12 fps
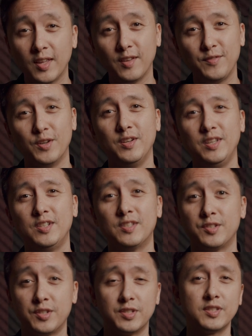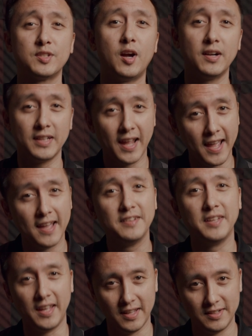of your niche as your start
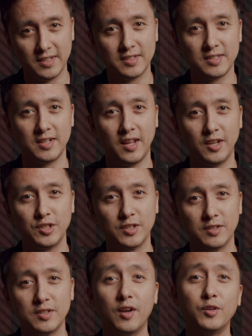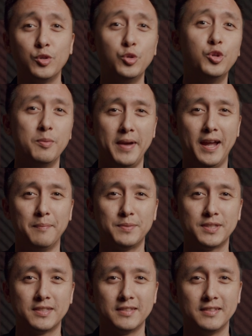and end destinations on Google
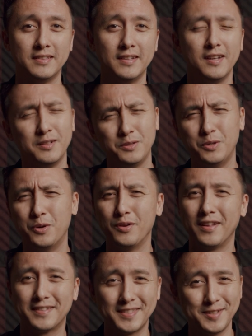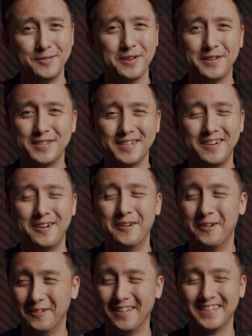Maps. Ooh, that's two ends in a
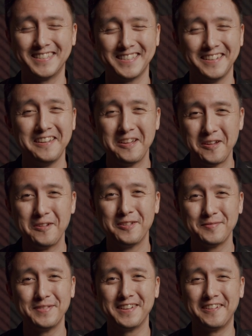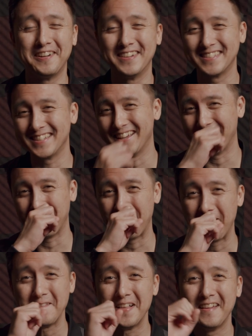row. That's pretty hard to say.
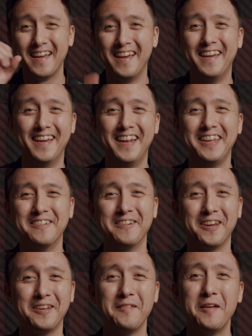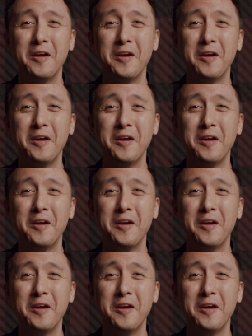Anyway,